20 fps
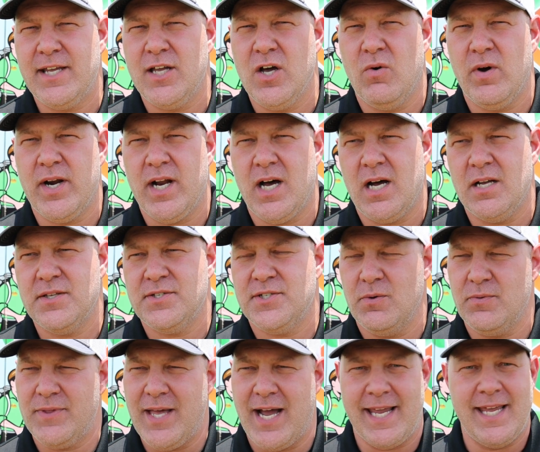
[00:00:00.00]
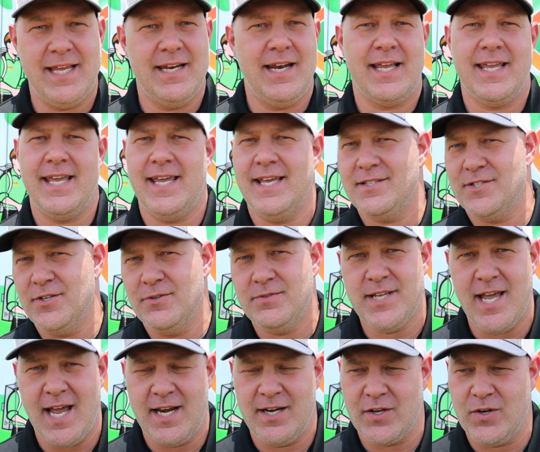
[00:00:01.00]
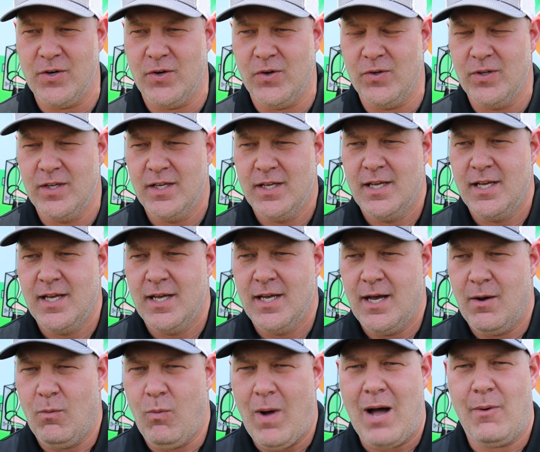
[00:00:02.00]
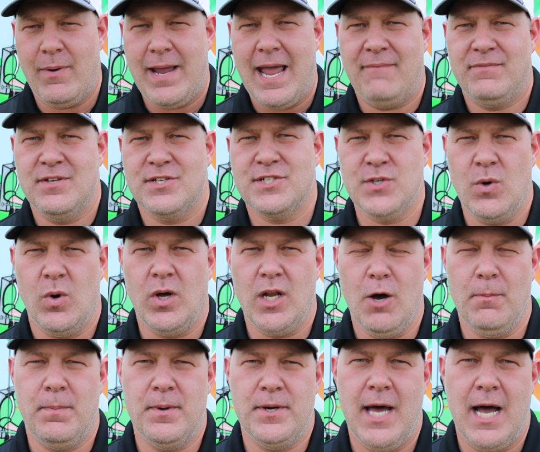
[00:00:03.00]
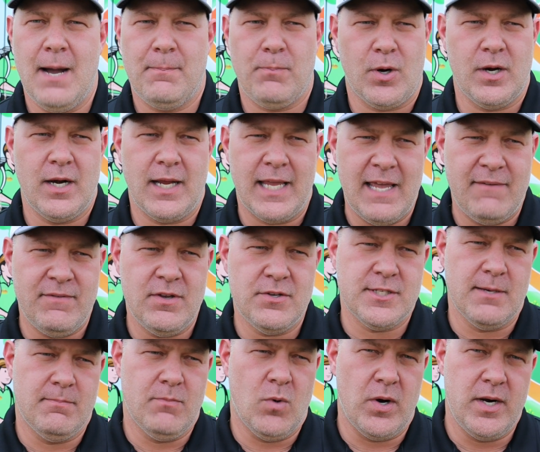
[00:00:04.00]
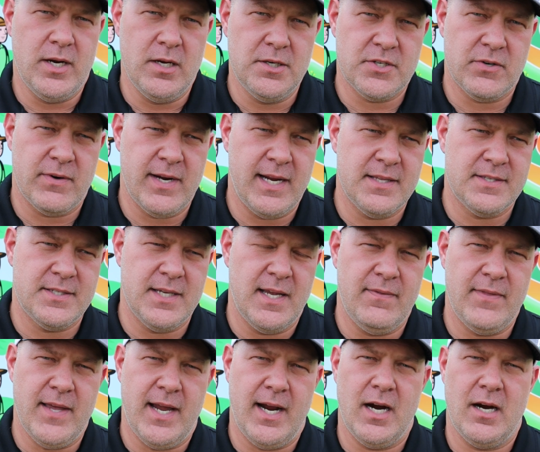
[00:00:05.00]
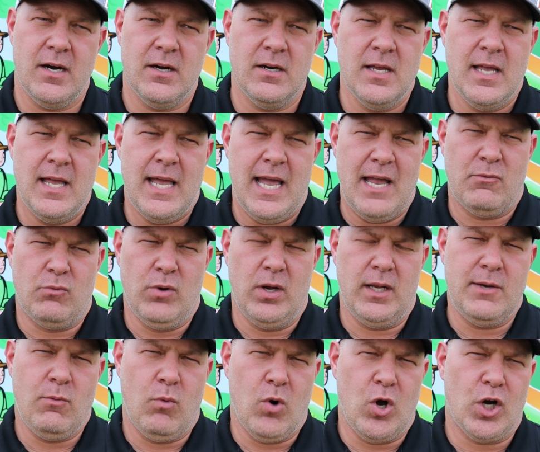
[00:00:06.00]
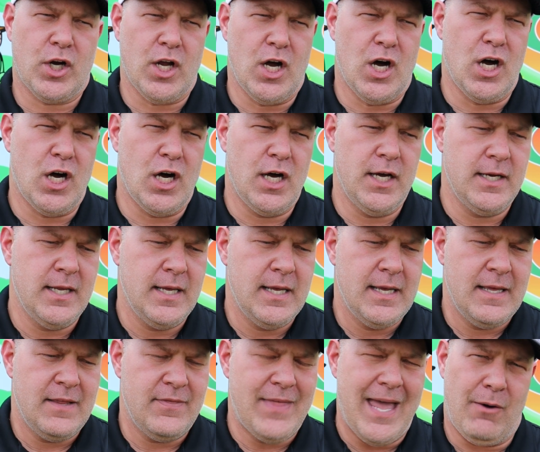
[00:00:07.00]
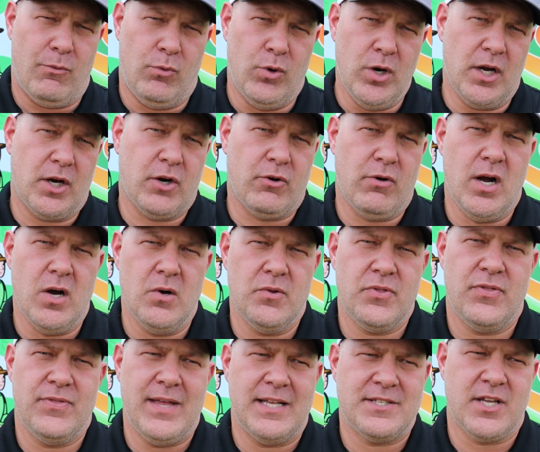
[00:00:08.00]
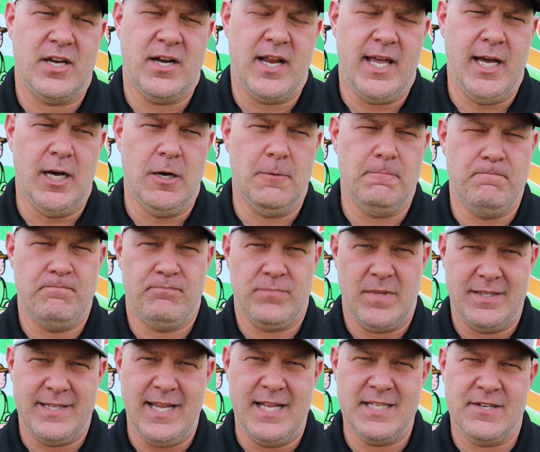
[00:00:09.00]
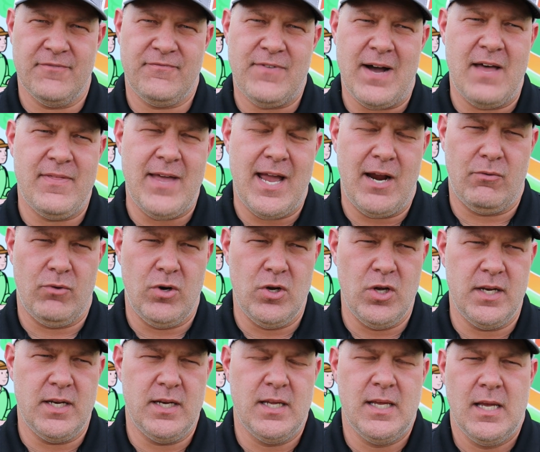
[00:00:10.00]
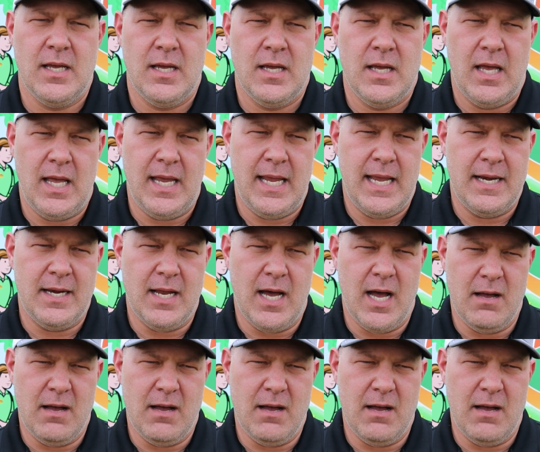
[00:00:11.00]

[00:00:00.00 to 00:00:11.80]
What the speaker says: going on. So without getting, again, too technical, while we have the soil opened up, we're going to give you some more nutrients in there and really work on that root growth that's going to help densify that root and